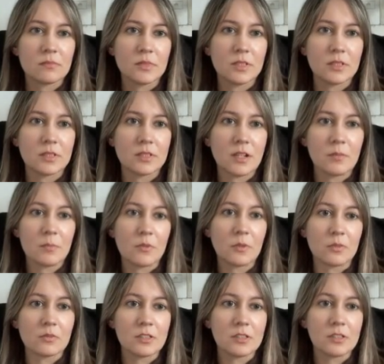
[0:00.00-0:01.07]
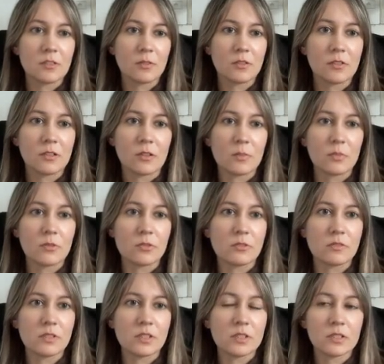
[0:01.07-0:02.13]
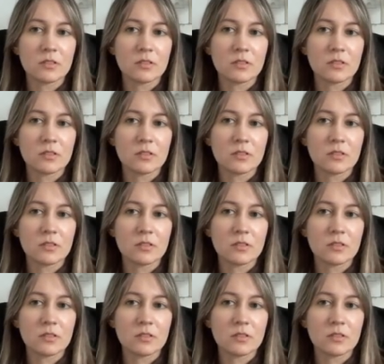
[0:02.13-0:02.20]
It's above, it's on top always.